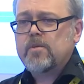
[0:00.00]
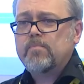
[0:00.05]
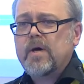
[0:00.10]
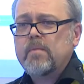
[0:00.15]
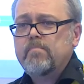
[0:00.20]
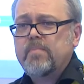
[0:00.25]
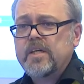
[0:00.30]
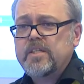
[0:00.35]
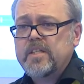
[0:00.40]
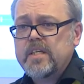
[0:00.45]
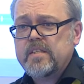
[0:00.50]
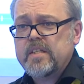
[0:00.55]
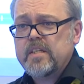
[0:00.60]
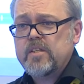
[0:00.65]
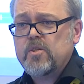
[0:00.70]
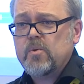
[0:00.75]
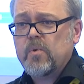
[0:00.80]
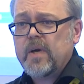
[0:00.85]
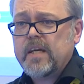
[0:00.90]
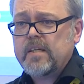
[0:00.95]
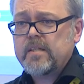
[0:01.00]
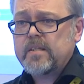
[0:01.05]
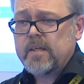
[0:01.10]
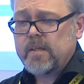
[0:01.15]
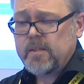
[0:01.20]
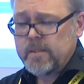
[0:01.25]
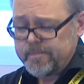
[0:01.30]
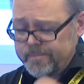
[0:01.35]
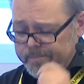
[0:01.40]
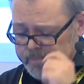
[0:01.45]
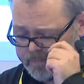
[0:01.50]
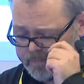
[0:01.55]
my budgets into Excel